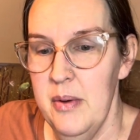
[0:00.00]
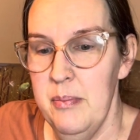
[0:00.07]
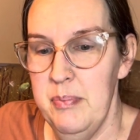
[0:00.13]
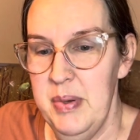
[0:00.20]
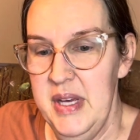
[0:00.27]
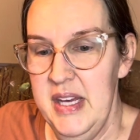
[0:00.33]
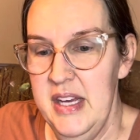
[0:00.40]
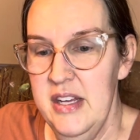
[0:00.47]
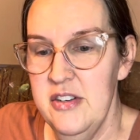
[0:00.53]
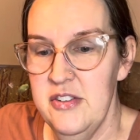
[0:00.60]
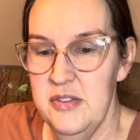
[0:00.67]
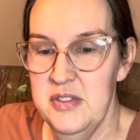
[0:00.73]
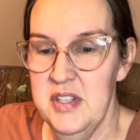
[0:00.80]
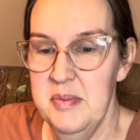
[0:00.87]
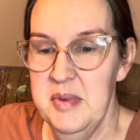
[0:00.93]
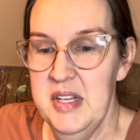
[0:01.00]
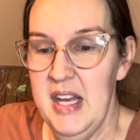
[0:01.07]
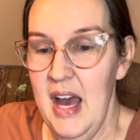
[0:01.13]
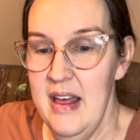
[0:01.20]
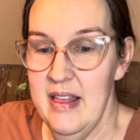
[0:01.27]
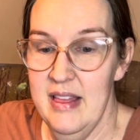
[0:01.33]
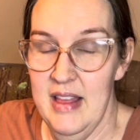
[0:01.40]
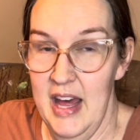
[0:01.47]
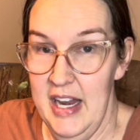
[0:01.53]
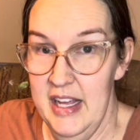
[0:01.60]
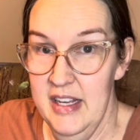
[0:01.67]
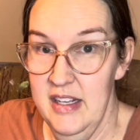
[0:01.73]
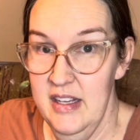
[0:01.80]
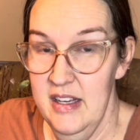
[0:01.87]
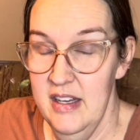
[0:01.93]
B, do something
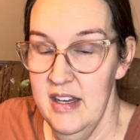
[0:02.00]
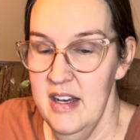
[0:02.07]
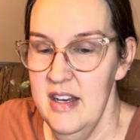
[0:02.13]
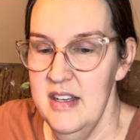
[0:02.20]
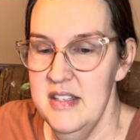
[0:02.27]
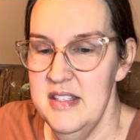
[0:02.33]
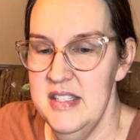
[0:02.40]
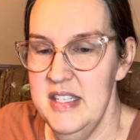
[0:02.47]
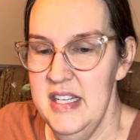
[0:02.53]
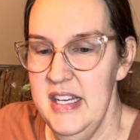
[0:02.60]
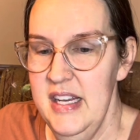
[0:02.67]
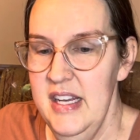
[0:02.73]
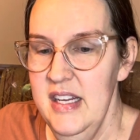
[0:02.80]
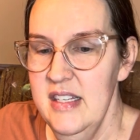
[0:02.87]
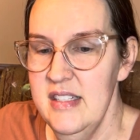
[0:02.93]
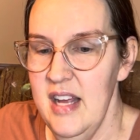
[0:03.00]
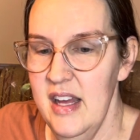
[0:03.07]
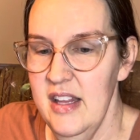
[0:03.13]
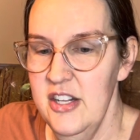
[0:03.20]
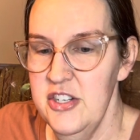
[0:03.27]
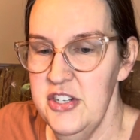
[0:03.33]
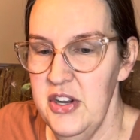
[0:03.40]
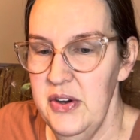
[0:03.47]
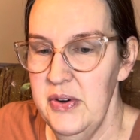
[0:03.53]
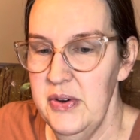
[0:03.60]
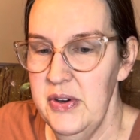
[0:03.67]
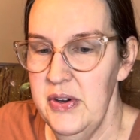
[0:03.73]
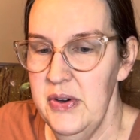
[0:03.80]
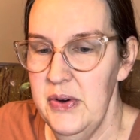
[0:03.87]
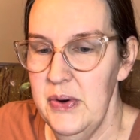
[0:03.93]
athletic, C, tell a
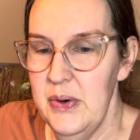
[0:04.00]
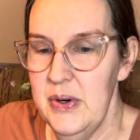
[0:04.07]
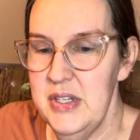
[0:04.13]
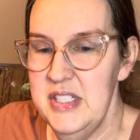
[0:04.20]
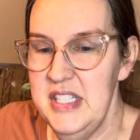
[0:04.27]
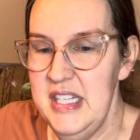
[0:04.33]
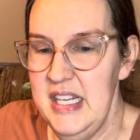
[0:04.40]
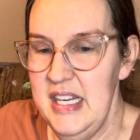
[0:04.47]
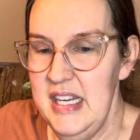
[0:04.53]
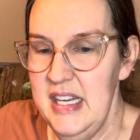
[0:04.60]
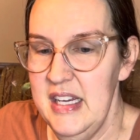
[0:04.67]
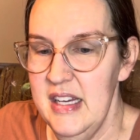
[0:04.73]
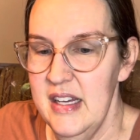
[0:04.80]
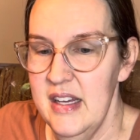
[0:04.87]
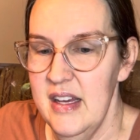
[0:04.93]
joke, or D,